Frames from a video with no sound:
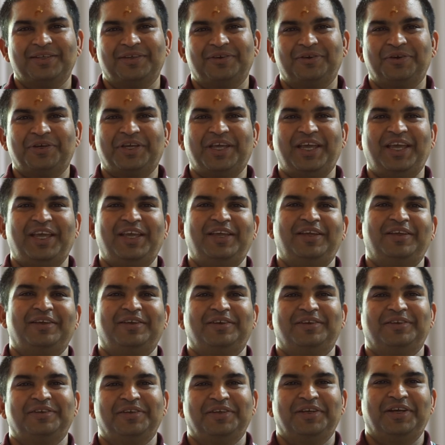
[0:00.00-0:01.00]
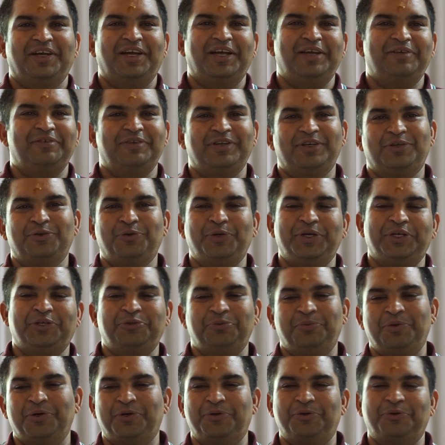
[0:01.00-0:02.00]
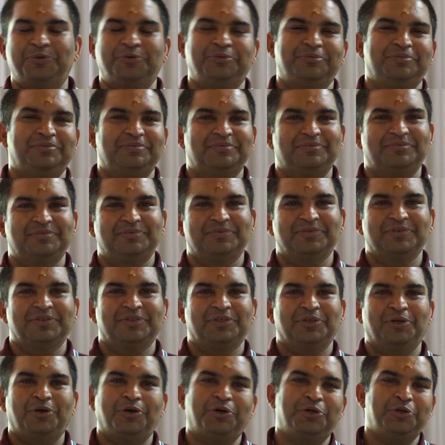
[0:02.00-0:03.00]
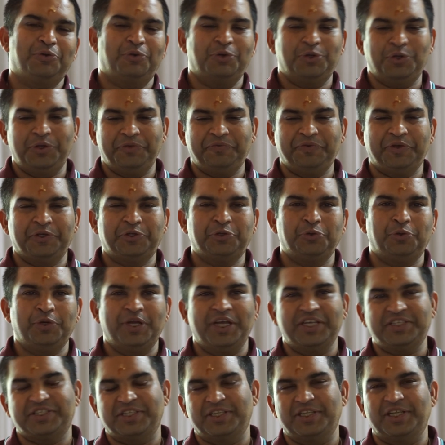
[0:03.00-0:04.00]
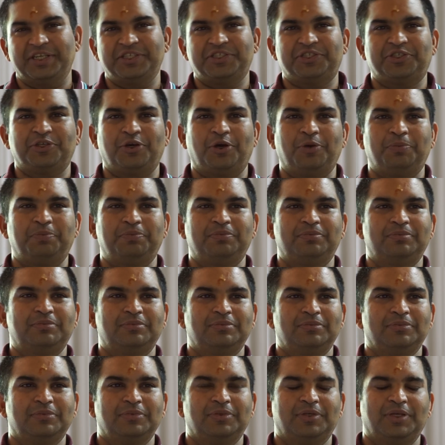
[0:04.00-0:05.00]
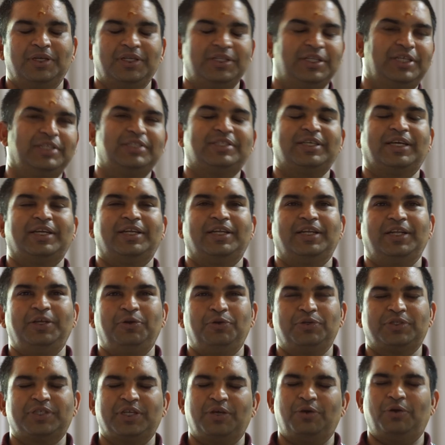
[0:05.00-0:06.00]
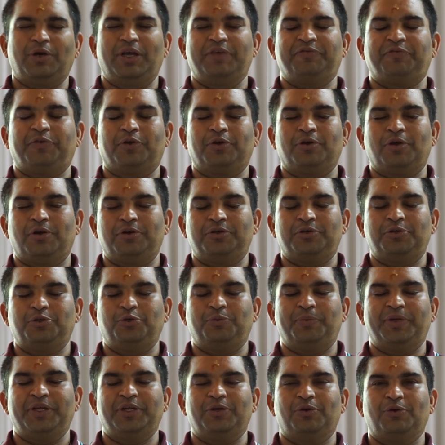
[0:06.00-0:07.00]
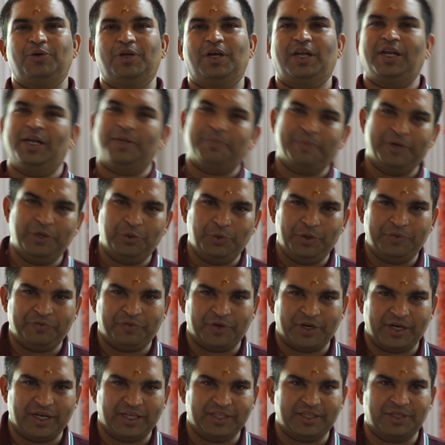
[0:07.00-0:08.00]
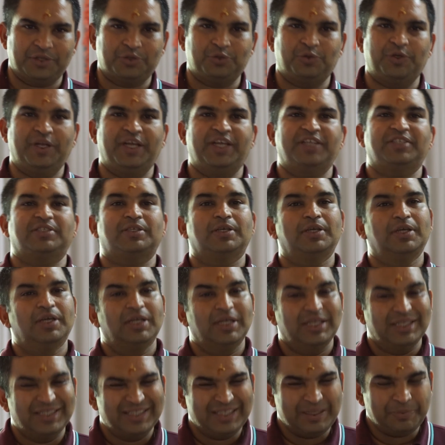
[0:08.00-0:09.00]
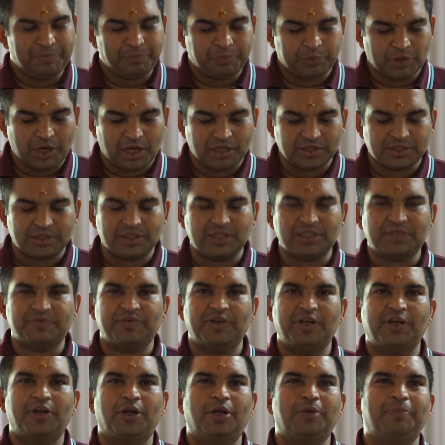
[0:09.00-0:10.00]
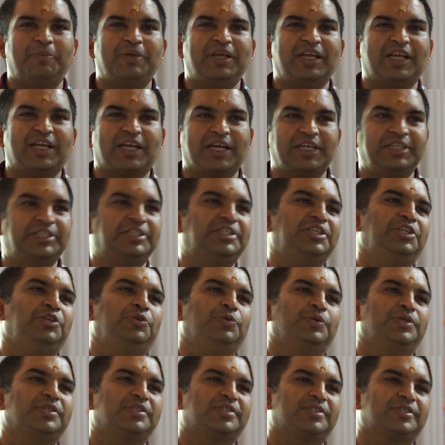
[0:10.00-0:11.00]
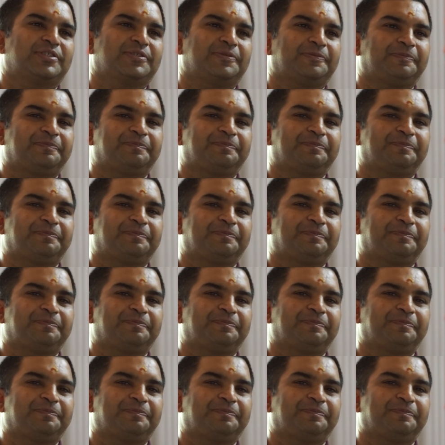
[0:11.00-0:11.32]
okay, I will do it tomorrow, or you will do it for 2 days and then stop. And then suddenly you will say, oh, I forgot to do my yoga, let me do it for another 2 days. The process will not be continuous.